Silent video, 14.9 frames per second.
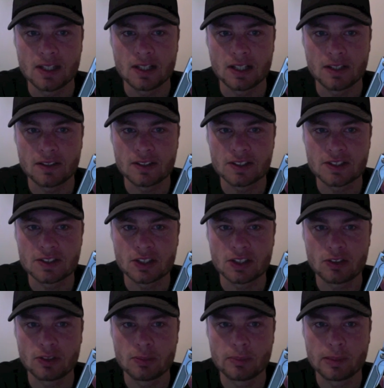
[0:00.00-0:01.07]
think this is a
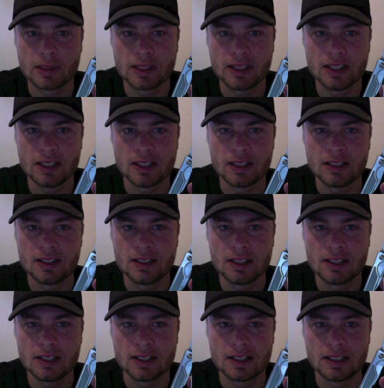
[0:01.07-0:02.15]
crimper here.
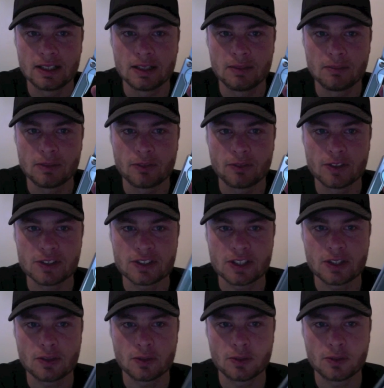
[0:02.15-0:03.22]
At first I
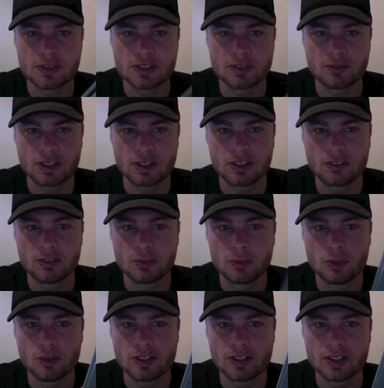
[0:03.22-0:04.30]
thought it was something you could
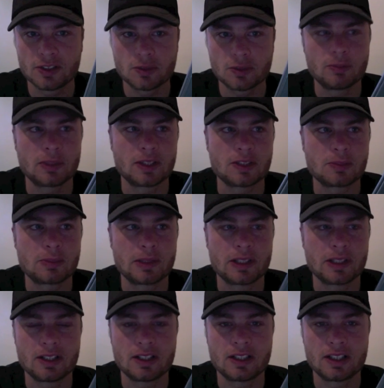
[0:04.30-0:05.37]
remove nails with, but it's pretty
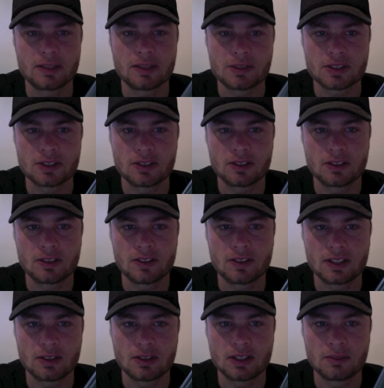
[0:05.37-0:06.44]
high up, so I don't think
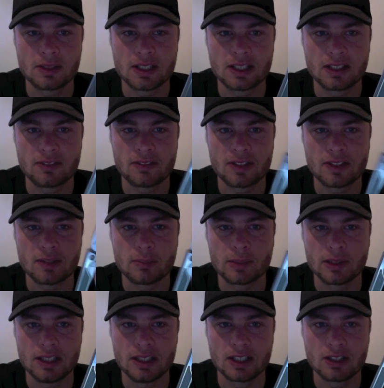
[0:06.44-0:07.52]
that would come in handy for that. But
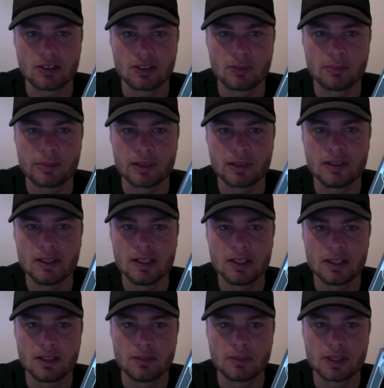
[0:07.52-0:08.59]
yeah, crimper,
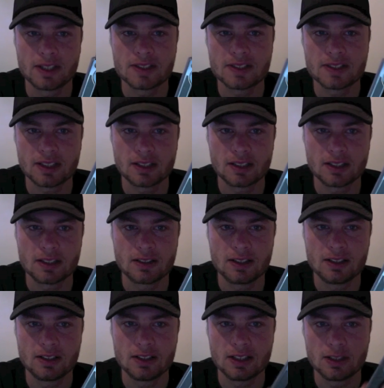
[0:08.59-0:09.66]
I'm guessing, and then
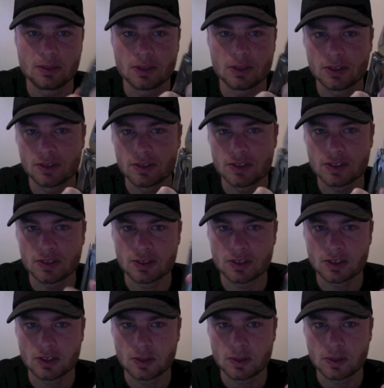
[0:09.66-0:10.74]
your needle nose, so it's
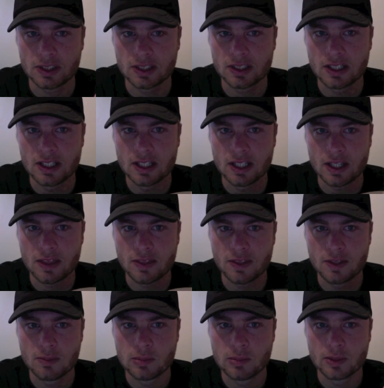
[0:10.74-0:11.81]
got quite a
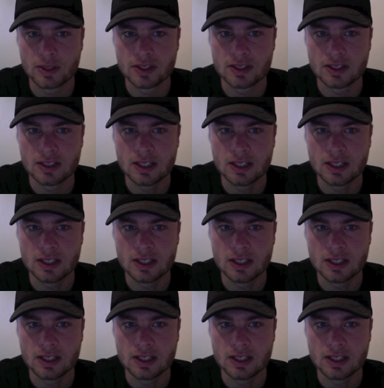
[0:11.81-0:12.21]
thin point.